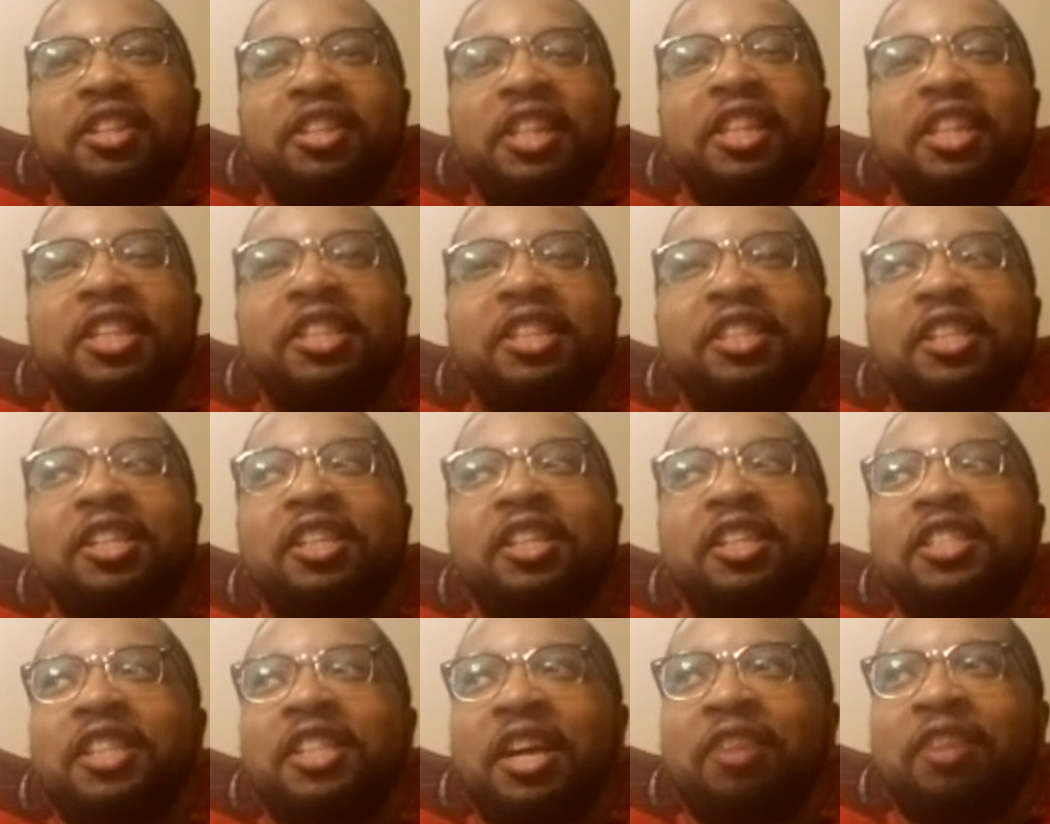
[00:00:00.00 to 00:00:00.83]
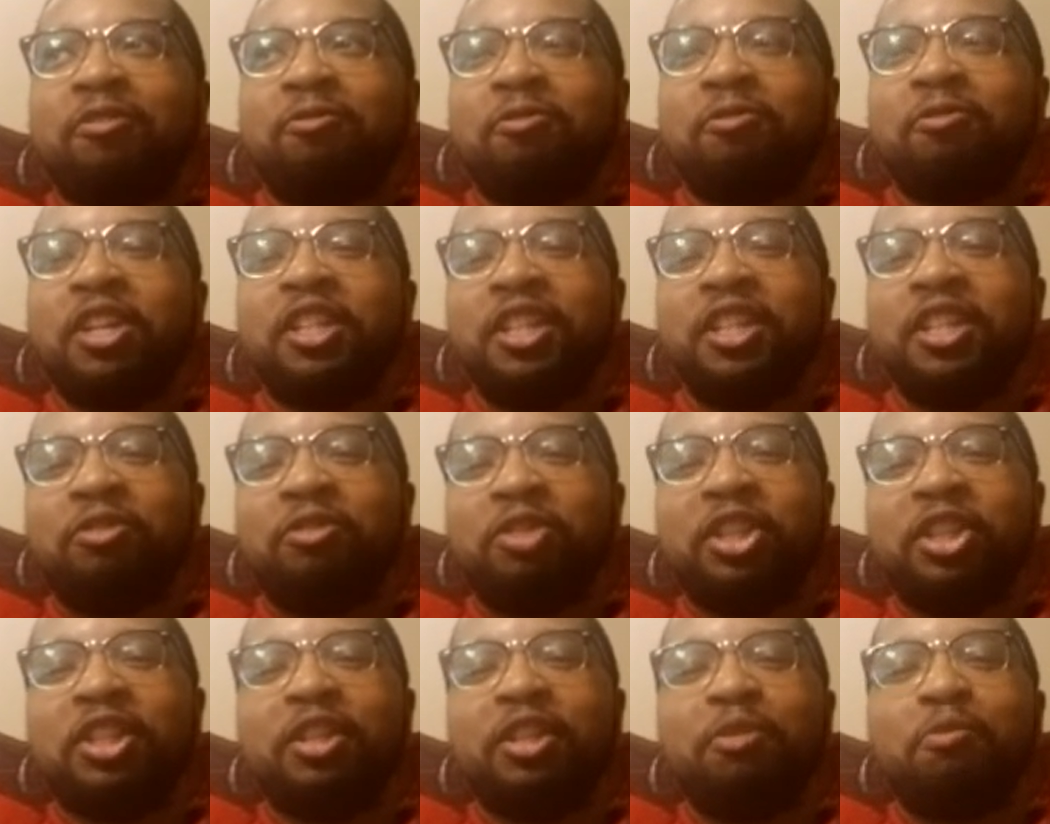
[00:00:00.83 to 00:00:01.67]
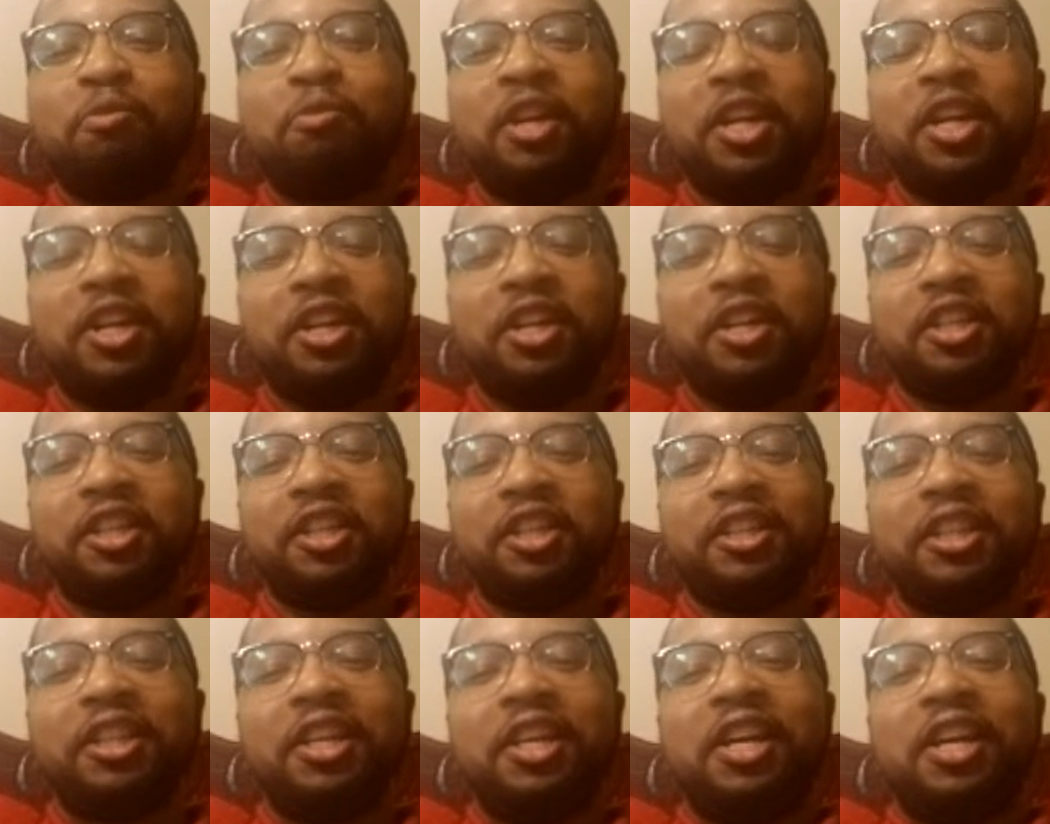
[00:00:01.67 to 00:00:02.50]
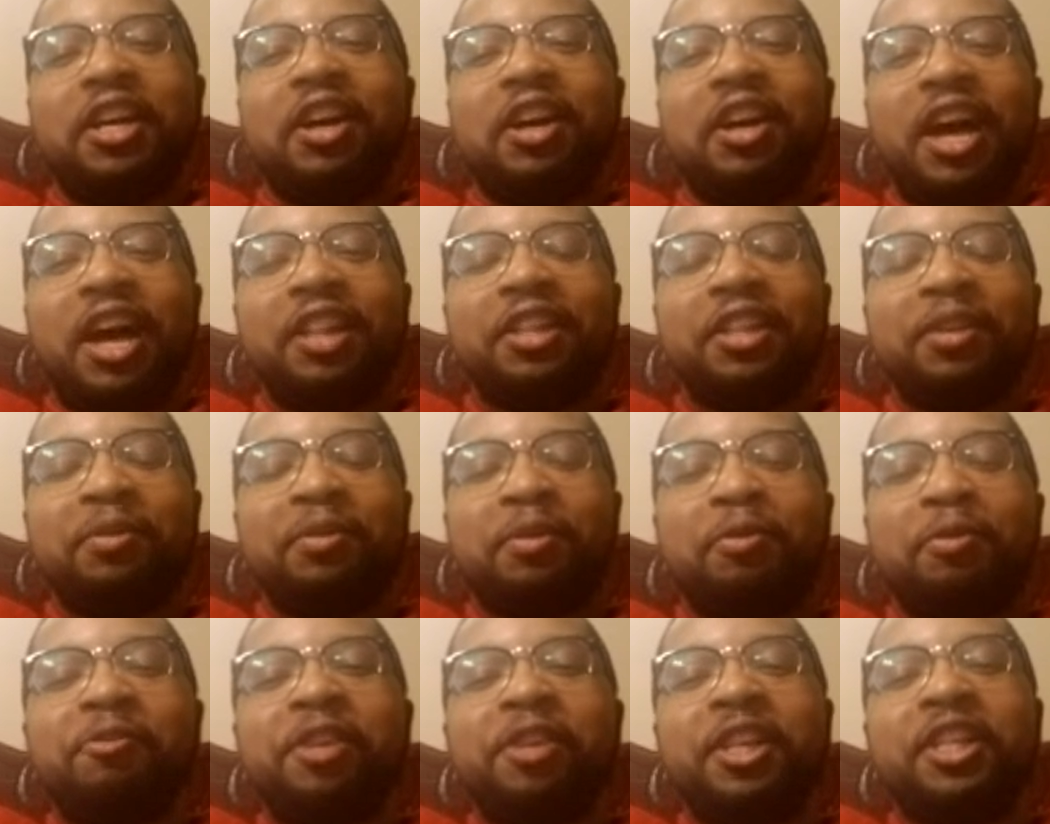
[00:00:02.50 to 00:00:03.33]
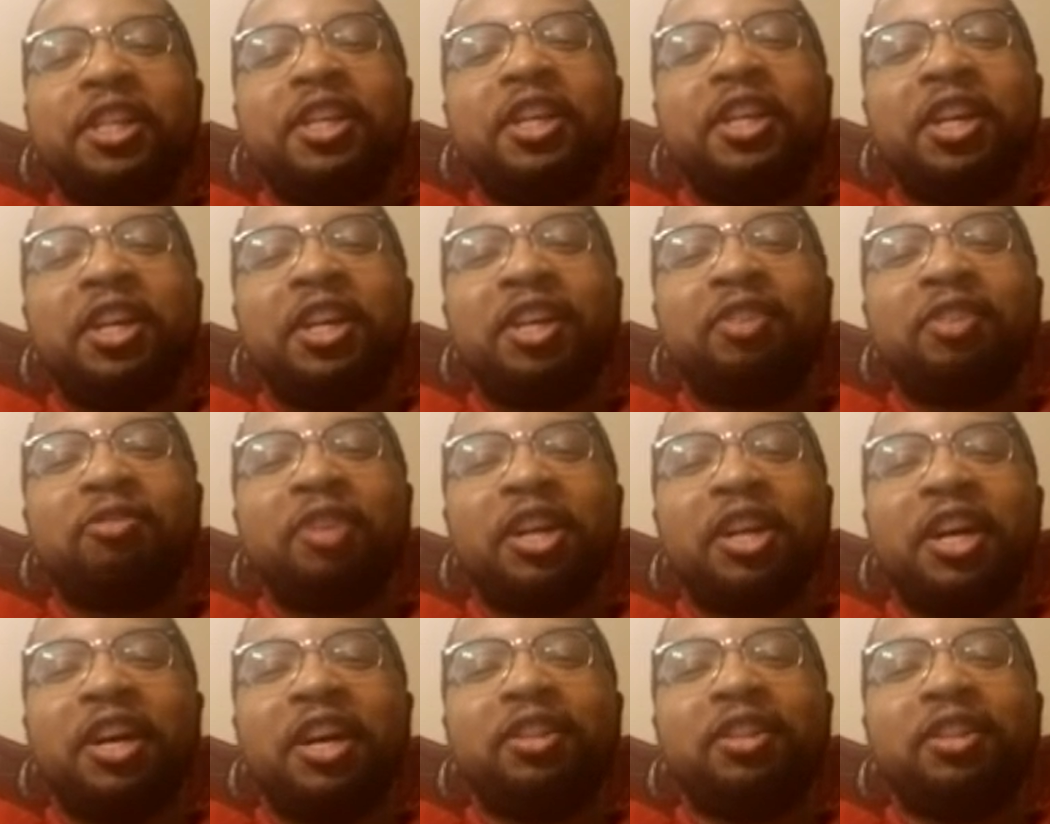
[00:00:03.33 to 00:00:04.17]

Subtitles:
This is gonna sound really, really weird. I think what really hurt Real